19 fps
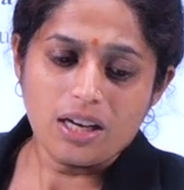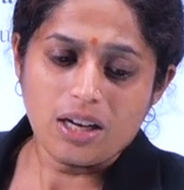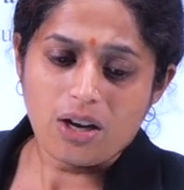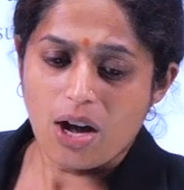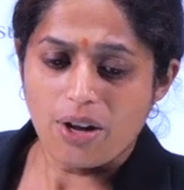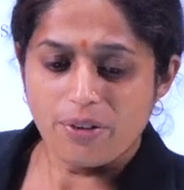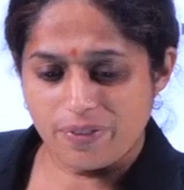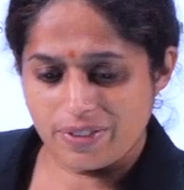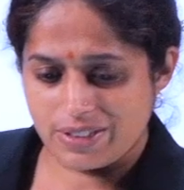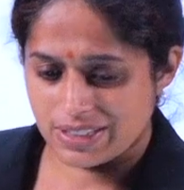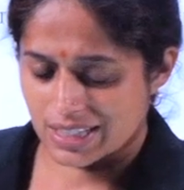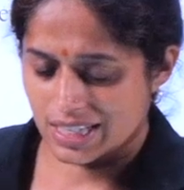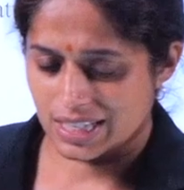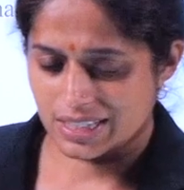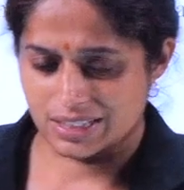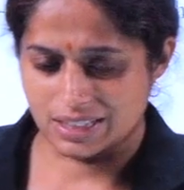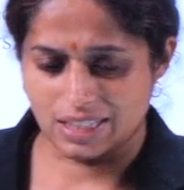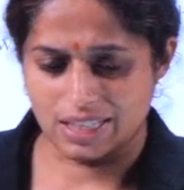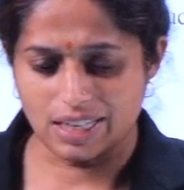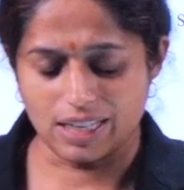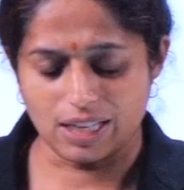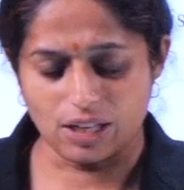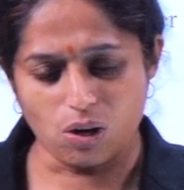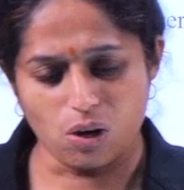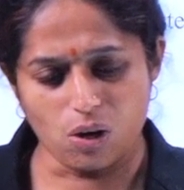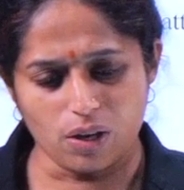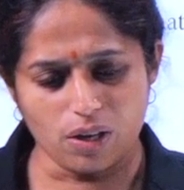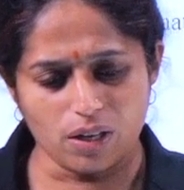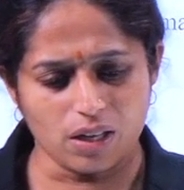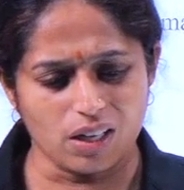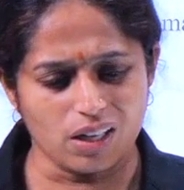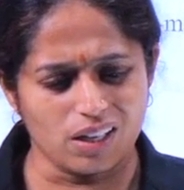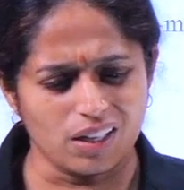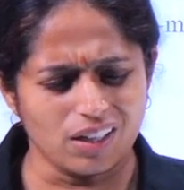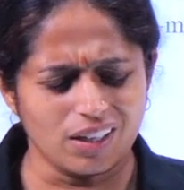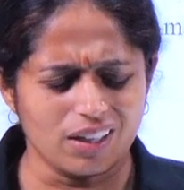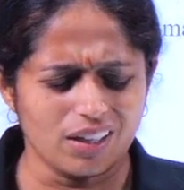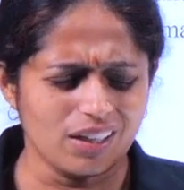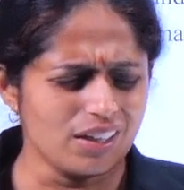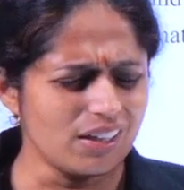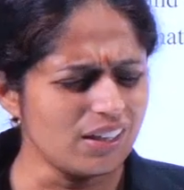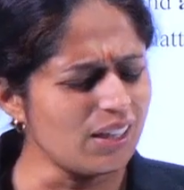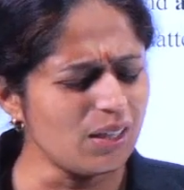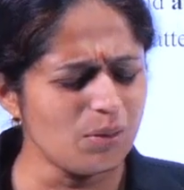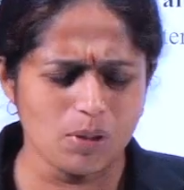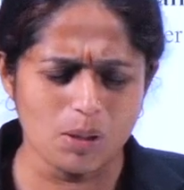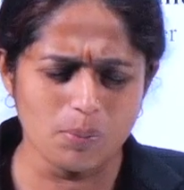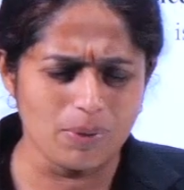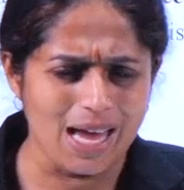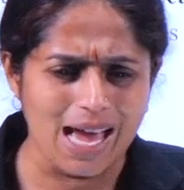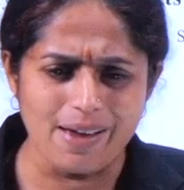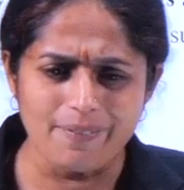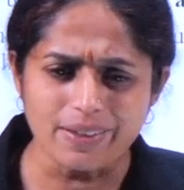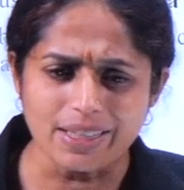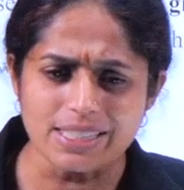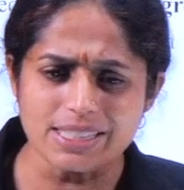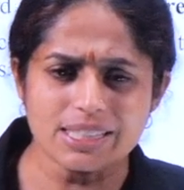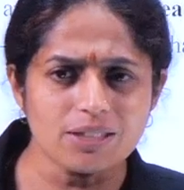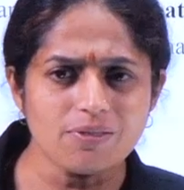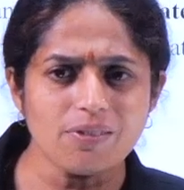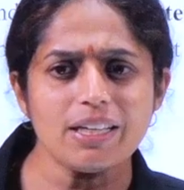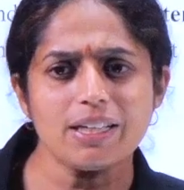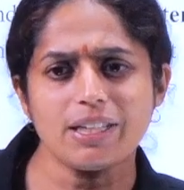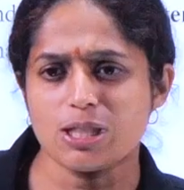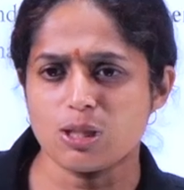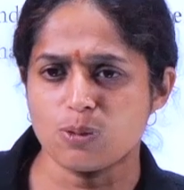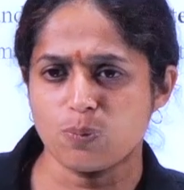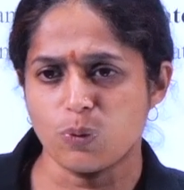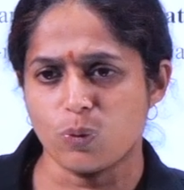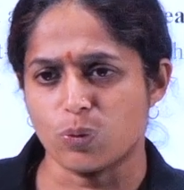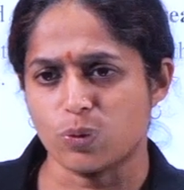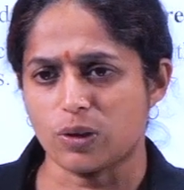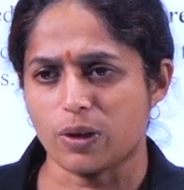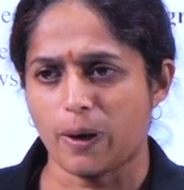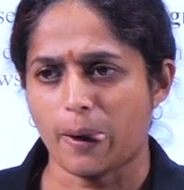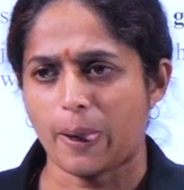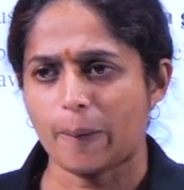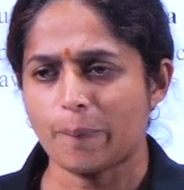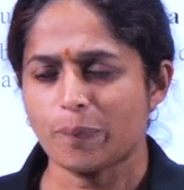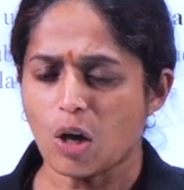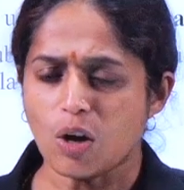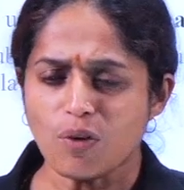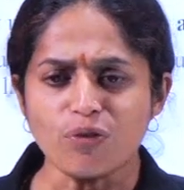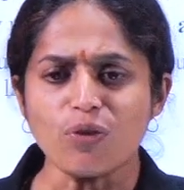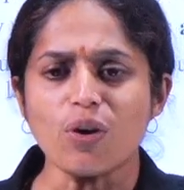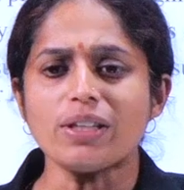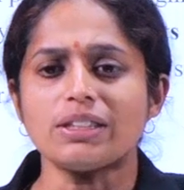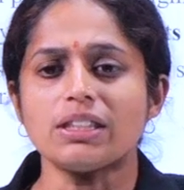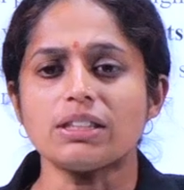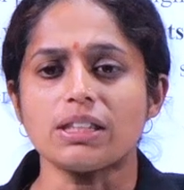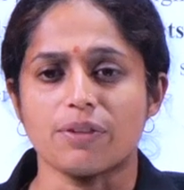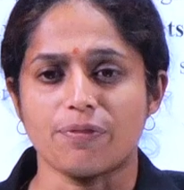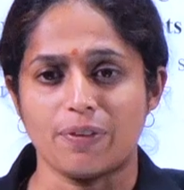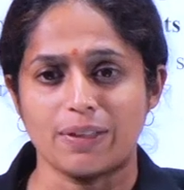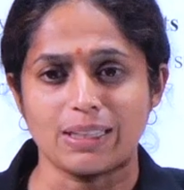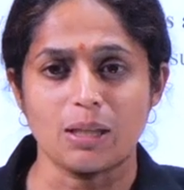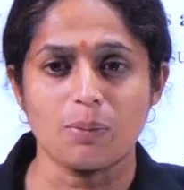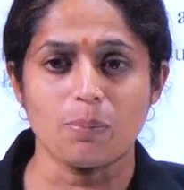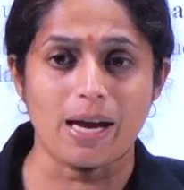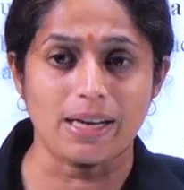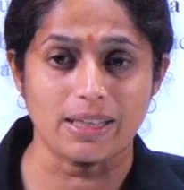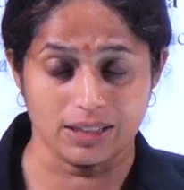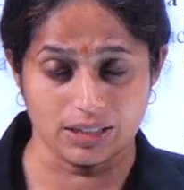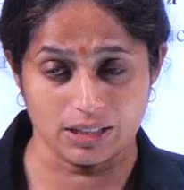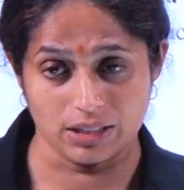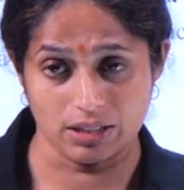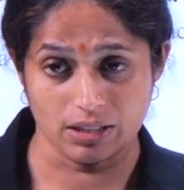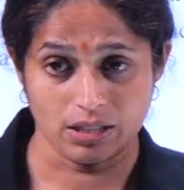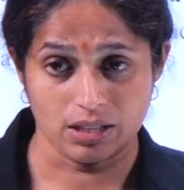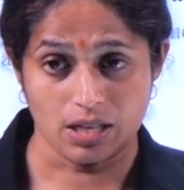confiscated, or he may be having a civil dispute, of course is affected by it.